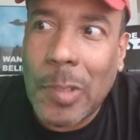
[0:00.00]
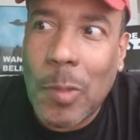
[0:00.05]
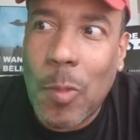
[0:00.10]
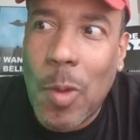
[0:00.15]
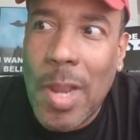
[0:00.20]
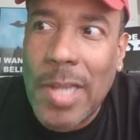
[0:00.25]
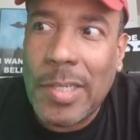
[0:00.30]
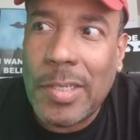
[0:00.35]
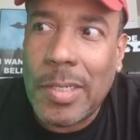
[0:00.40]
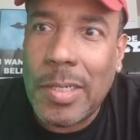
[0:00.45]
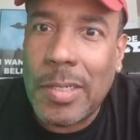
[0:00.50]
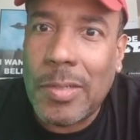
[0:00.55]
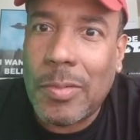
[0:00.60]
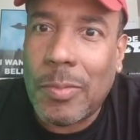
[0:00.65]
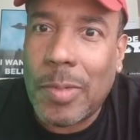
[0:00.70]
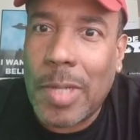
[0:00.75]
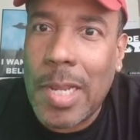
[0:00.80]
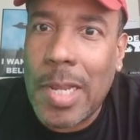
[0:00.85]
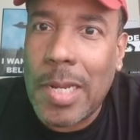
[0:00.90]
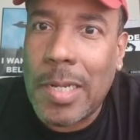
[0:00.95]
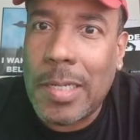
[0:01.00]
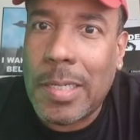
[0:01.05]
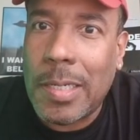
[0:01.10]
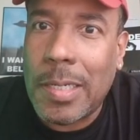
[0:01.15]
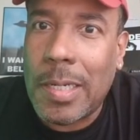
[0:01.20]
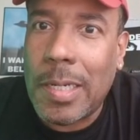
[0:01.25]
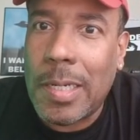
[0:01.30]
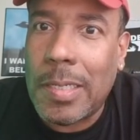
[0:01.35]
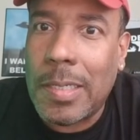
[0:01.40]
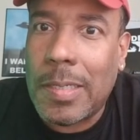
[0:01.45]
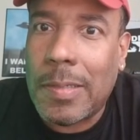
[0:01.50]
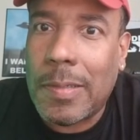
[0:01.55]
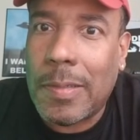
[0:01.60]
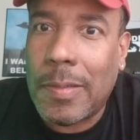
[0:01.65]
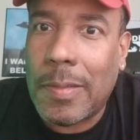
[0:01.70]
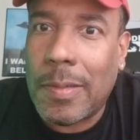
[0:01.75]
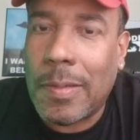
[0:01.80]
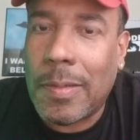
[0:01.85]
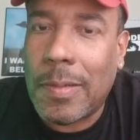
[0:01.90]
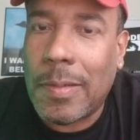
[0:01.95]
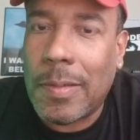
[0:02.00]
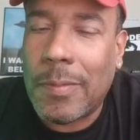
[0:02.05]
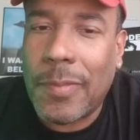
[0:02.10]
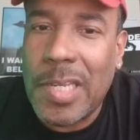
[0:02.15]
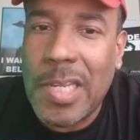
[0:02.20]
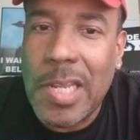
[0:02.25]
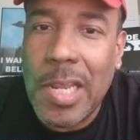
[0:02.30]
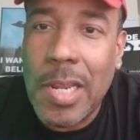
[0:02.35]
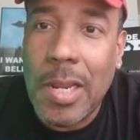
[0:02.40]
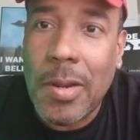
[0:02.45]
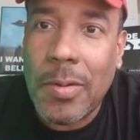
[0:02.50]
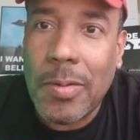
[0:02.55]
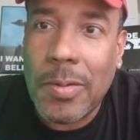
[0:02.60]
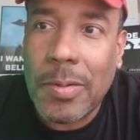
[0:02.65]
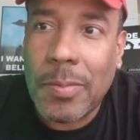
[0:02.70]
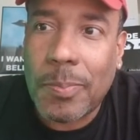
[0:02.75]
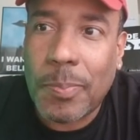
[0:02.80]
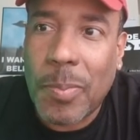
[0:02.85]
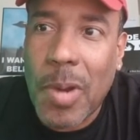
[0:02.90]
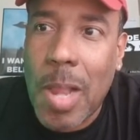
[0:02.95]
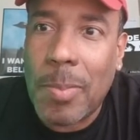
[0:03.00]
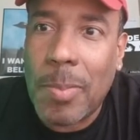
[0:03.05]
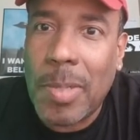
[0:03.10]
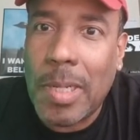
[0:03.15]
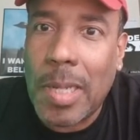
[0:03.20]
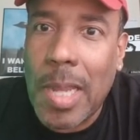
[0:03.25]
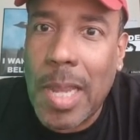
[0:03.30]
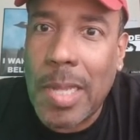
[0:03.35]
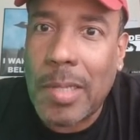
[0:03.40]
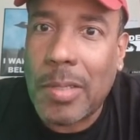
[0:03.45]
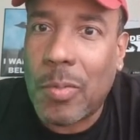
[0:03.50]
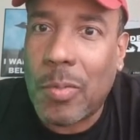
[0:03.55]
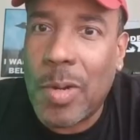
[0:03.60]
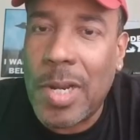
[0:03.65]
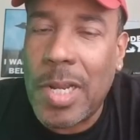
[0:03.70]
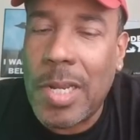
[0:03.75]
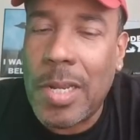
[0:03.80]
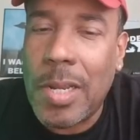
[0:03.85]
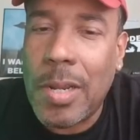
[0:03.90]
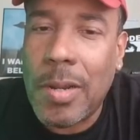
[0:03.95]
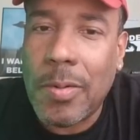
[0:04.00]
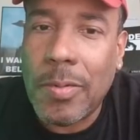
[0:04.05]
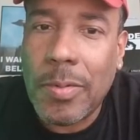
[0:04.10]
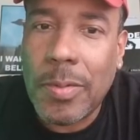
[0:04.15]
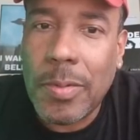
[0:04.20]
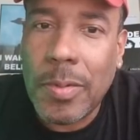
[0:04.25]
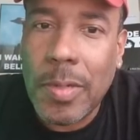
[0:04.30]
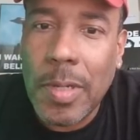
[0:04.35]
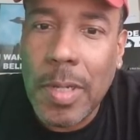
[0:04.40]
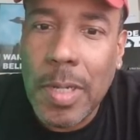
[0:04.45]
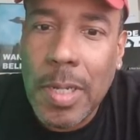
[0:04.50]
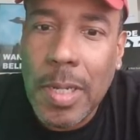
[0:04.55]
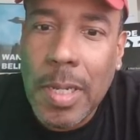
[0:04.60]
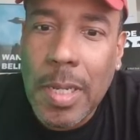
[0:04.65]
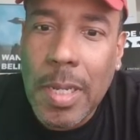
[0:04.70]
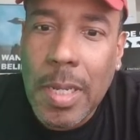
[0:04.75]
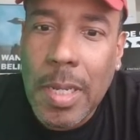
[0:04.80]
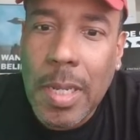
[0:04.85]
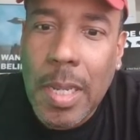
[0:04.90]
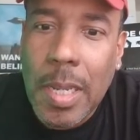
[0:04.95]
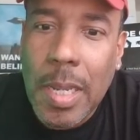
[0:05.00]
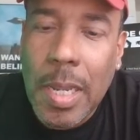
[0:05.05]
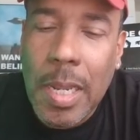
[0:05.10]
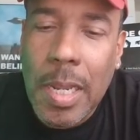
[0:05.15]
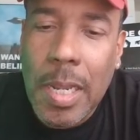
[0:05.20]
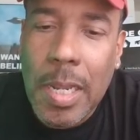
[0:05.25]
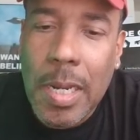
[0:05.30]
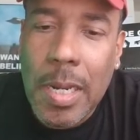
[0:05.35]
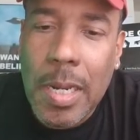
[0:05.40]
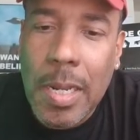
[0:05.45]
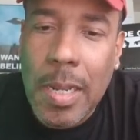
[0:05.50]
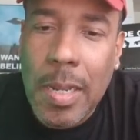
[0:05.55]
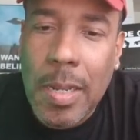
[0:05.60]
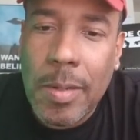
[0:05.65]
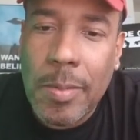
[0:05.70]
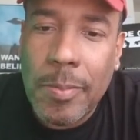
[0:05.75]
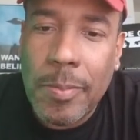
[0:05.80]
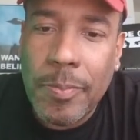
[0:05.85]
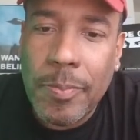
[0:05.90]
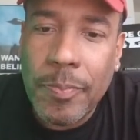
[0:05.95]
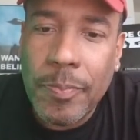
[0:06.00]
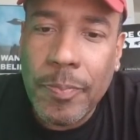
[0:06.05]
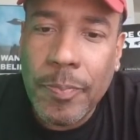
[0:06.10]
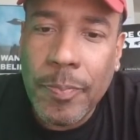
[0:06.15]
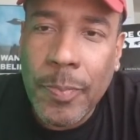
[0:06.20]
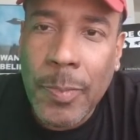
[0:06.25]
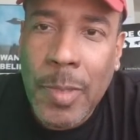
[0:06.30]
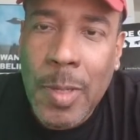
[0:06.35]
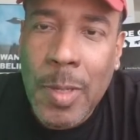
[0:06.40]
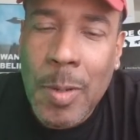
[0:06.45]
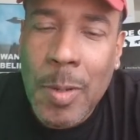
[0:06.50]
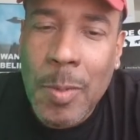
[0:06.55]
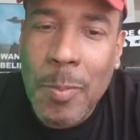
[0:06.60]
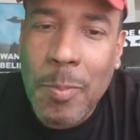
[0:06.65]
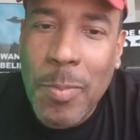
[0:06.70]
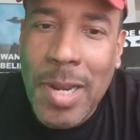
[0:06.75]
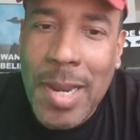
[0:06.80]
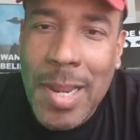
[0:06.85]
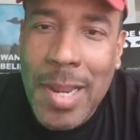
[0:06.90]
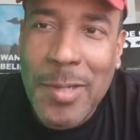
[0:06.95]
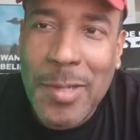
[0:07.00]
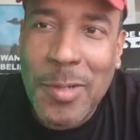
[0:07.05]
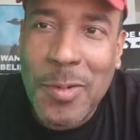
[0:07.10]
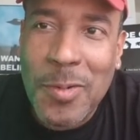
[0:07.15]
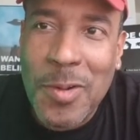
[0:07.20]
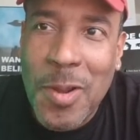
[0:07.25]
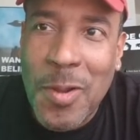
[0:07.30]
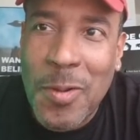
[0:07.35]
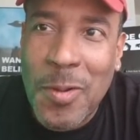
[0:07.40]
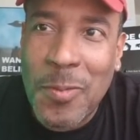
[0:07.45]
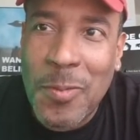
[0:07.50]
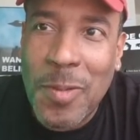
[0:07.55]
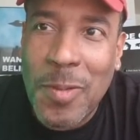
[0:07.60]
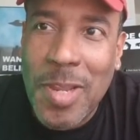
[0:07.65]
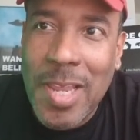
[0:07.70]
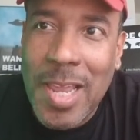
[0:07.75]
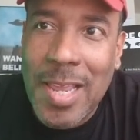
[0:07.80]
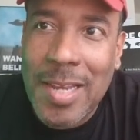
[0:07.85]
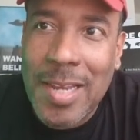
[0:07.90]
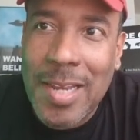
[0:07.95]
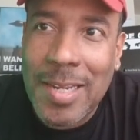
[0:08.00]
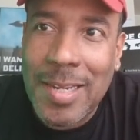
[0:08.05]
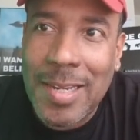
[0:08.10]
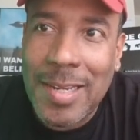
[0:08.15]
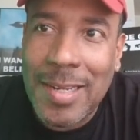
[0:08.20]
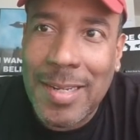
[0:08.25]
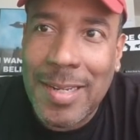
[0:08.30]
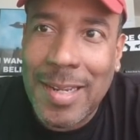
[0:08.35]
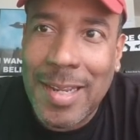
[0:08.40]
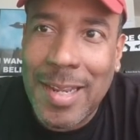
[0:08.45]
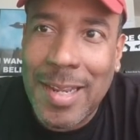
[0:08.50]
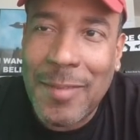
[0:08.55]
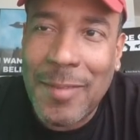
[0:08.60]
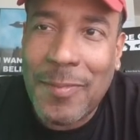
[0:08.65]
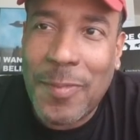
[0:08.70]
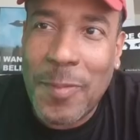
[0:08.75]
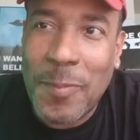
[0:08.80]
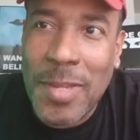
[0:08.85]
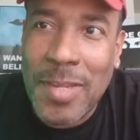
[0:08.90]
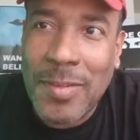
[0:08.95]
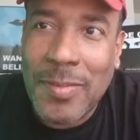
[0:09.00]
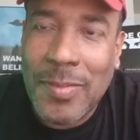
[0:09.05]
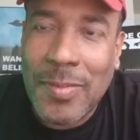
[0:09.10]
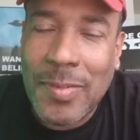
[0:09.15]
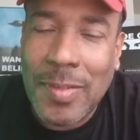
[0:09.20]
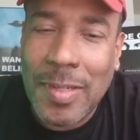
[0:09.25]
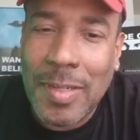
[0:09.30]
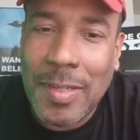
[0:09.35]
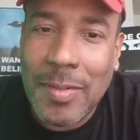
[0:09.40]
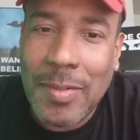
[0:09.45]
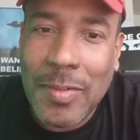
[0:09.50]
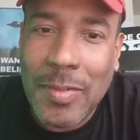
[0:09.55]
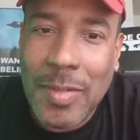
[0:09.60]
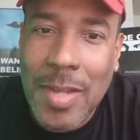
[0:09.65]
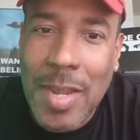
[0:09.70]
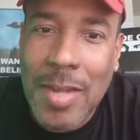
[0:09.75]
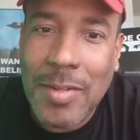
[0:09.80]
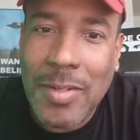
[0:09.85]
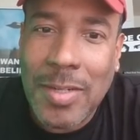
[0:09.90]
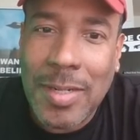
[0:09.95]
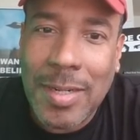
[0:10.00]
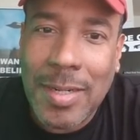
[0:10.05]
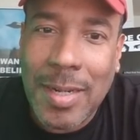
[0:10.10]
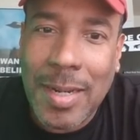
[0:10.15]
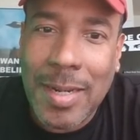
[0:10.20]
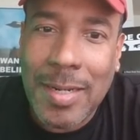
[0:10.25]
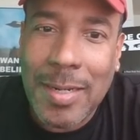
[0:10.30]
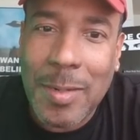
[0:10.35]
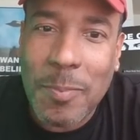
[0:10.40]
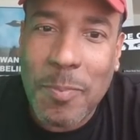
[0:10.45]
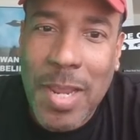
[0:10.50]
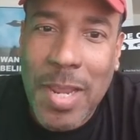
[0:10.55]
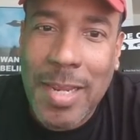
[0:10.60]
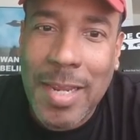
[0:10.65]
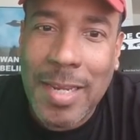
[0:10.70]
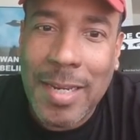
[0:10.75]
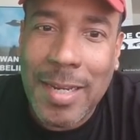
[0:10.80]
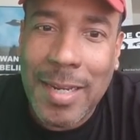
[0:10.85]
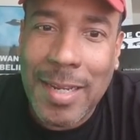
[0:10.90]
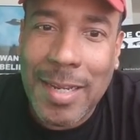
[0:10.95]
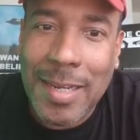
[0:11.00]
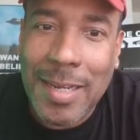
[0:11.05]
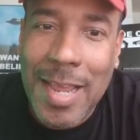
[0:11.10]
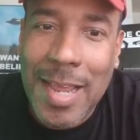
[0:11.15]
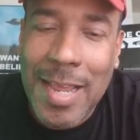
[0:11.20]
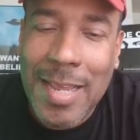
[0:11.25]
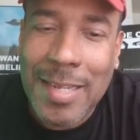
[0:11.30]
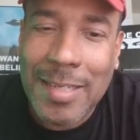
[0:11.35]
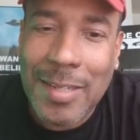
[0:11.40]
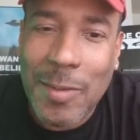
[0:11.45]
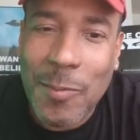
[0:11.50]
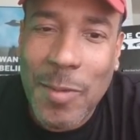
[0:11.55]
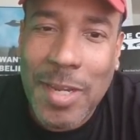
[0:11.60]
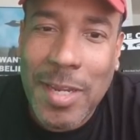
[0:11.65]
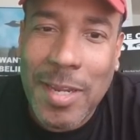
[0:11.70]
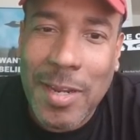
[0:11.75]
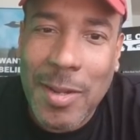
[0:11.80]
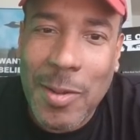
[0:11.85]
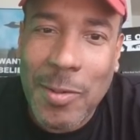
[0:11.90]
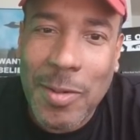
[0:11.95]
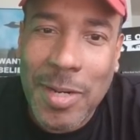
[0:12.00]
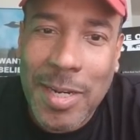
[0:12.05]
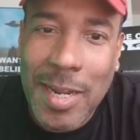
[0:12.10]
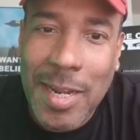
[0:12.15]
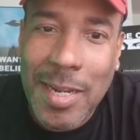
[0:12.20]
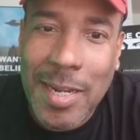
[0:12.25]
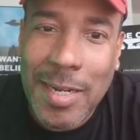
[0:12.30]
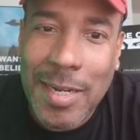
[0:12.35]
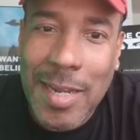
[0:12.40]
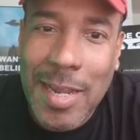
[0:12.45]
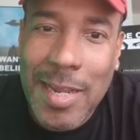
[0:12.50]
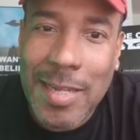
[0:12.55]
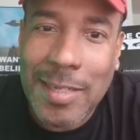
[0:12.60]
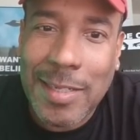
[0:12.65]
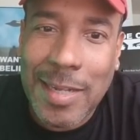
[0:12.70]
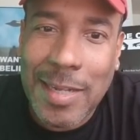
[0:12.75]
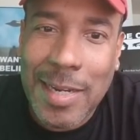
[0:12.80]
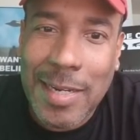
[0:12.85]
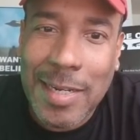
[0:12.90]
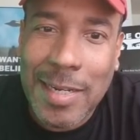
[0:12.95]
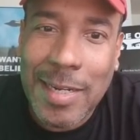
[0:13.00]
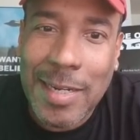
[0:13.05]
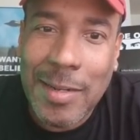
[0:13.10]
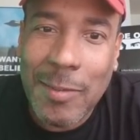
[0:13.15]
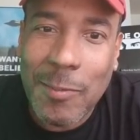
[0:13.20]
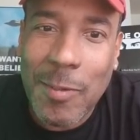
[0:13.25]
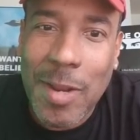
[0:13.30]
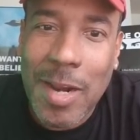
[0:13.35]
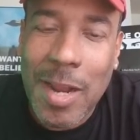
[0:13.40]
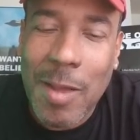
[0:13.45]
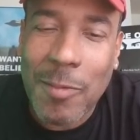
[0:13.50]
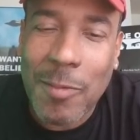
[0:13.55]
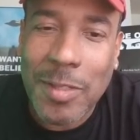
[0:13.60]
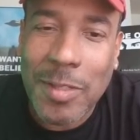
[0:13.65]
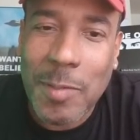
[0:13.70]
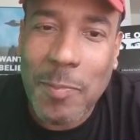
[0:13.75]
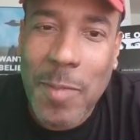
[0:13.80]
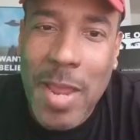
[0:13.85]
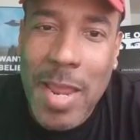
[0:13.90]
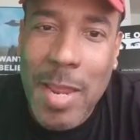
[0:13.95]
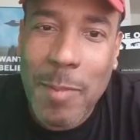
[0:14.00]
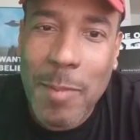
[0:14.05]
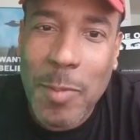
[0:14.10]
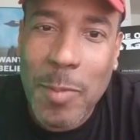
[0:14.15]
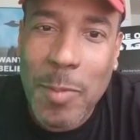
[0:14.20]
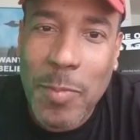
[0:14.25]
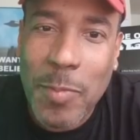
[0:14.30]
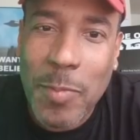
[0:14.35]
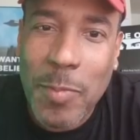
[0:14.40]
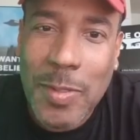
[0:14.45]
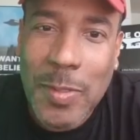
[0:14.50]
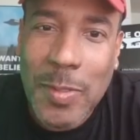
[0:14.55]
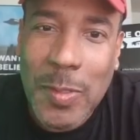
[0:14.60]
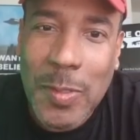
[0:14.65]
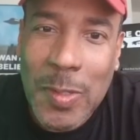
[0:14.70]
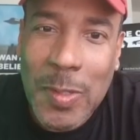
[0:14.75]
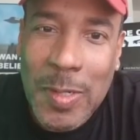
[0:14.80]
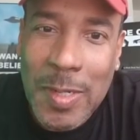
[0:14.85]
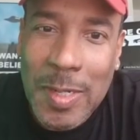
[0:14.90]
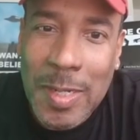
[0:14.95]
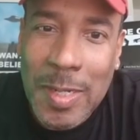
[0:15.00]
questions related to this for years, probably like 20 years. And, but as you know, we had the infamous discussion and debate last Sunday, when I was in Miami Beach,